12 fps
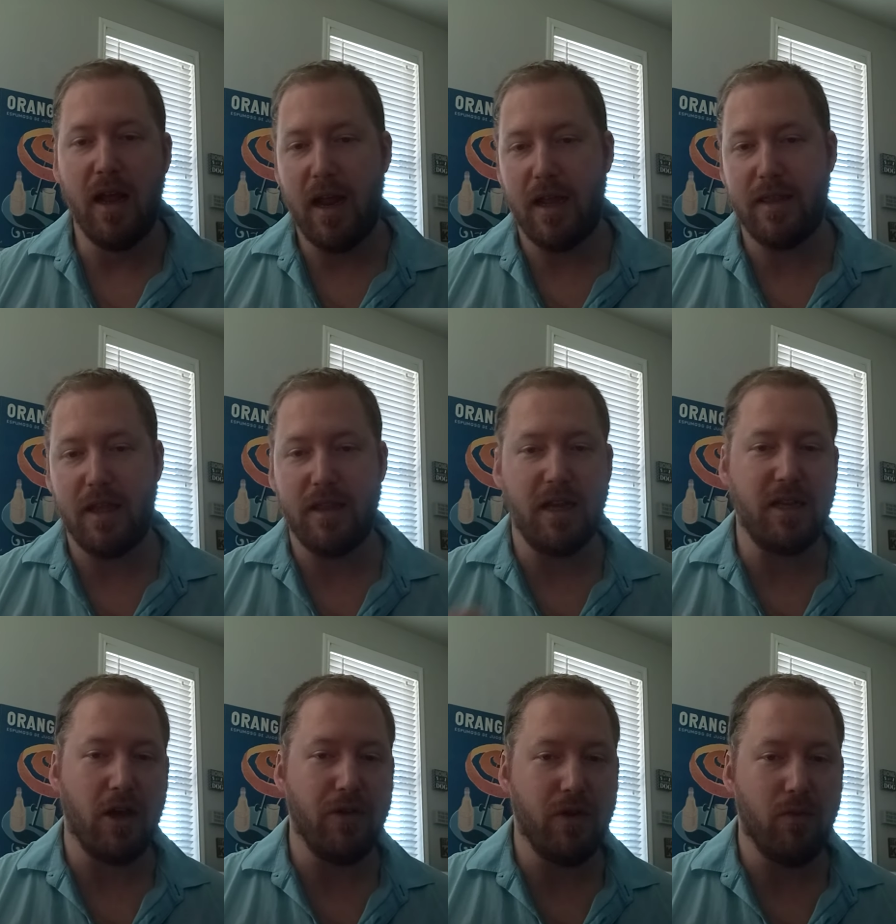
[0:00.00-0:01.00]
And then they
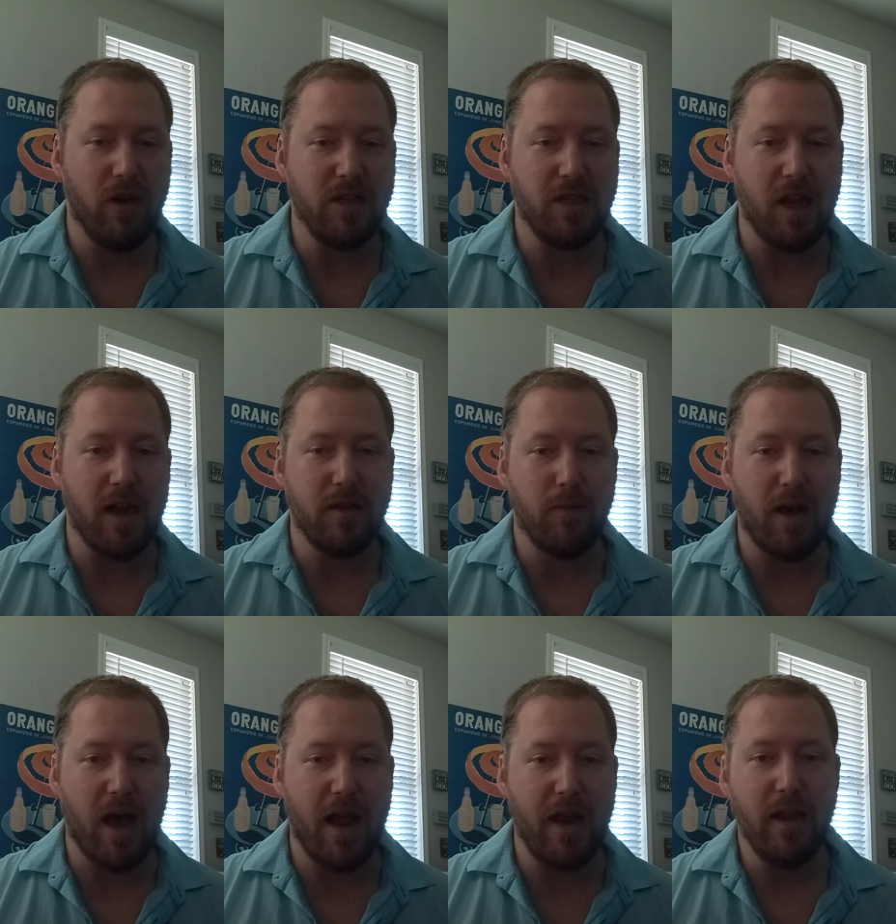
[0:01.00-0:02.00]
tell you what stock to
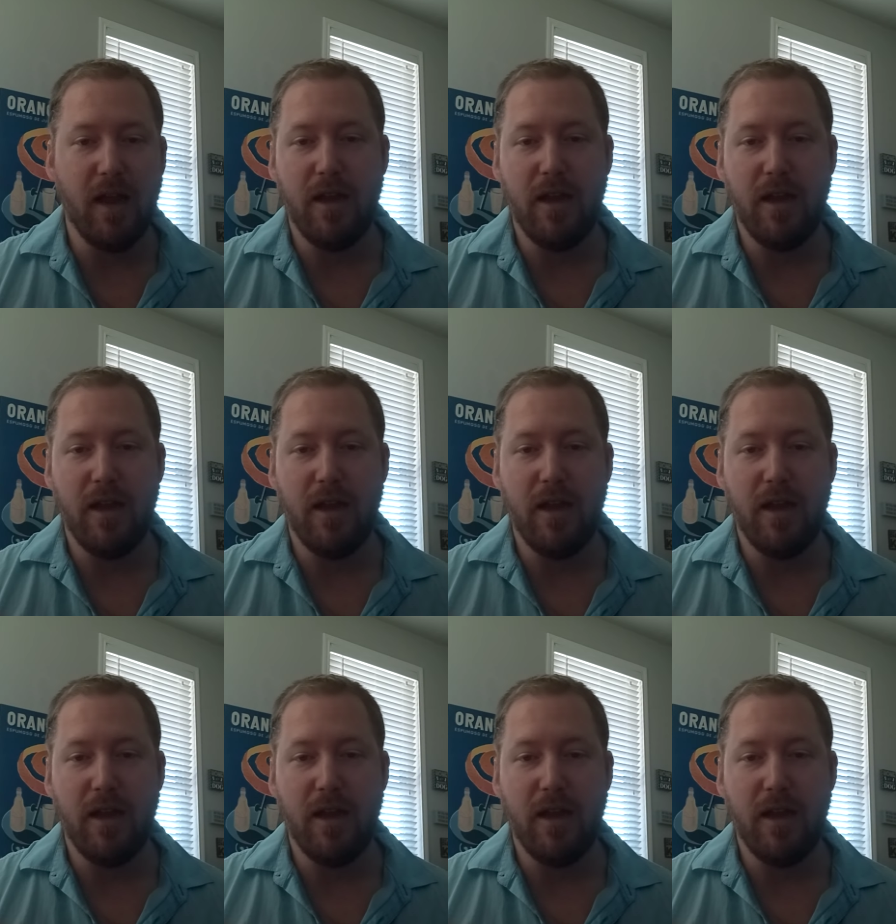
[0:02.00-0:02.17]
buy,